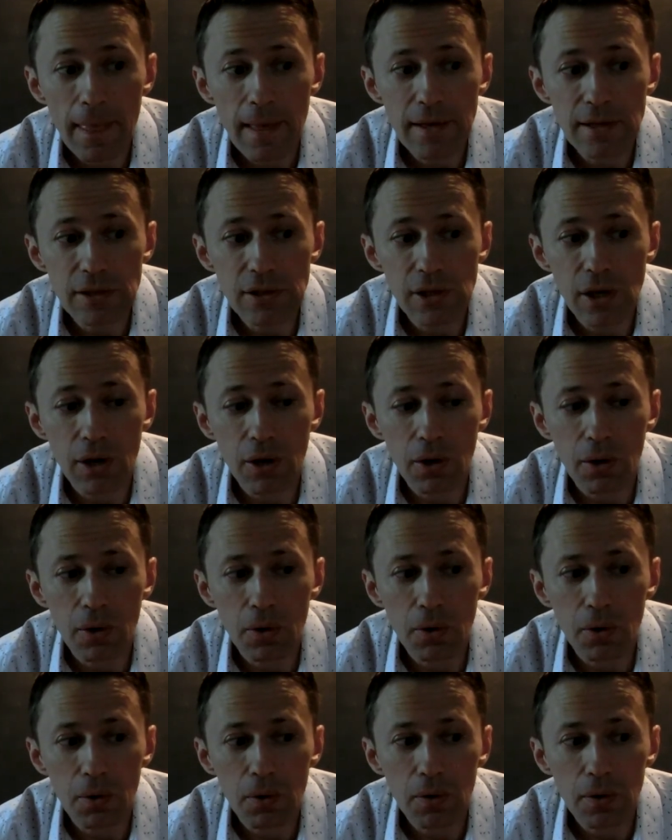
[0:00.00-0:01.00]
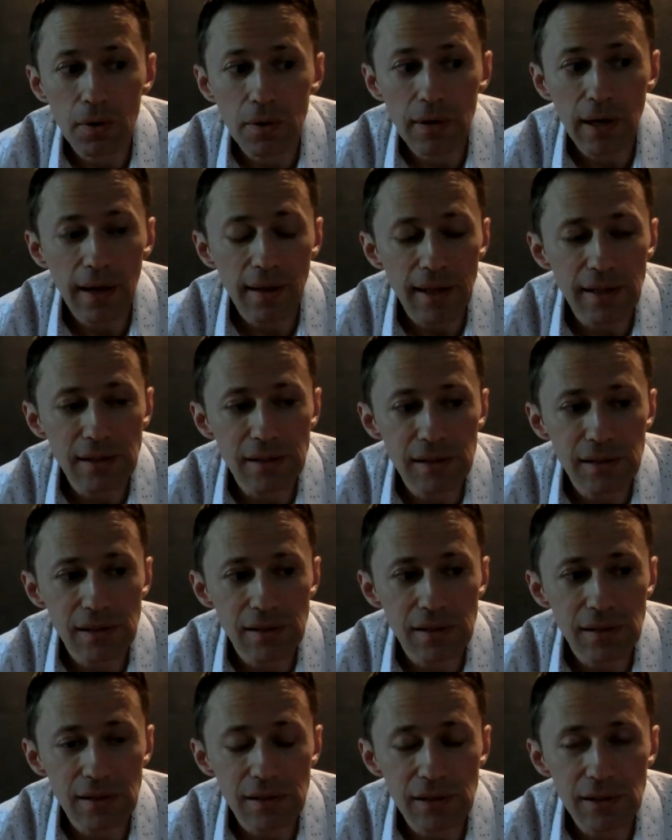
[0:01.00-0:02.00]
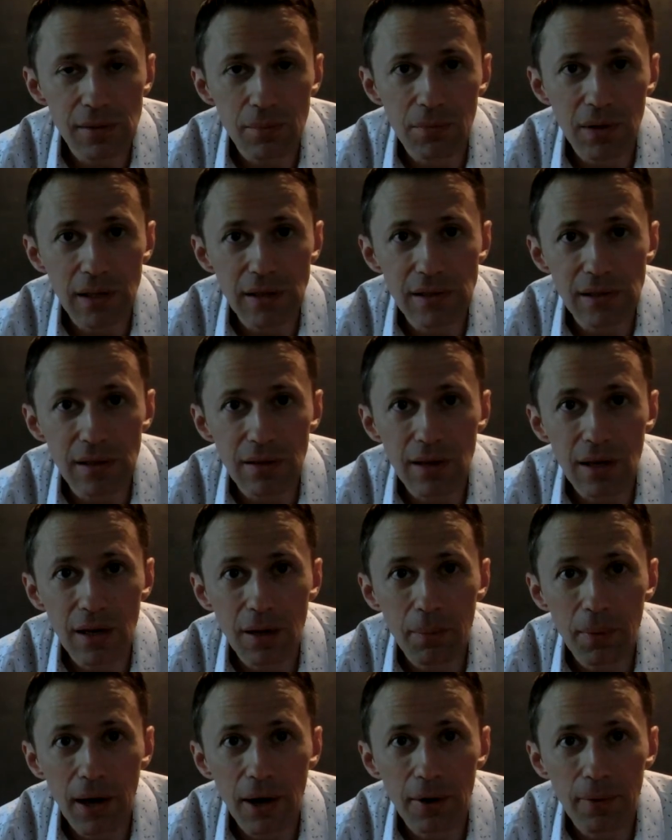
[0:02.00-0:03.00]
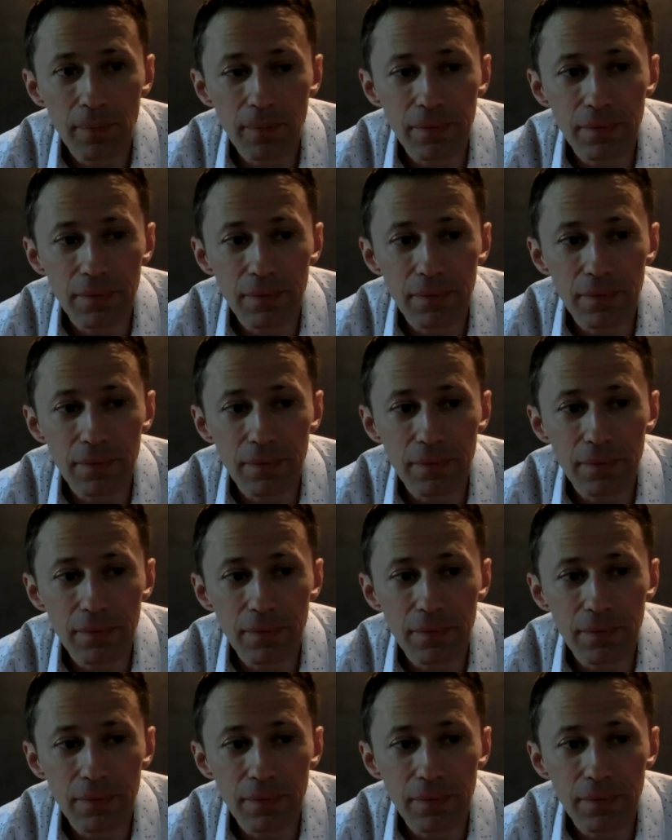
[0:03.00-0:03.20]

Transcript: So yeah, that's just some things to think about.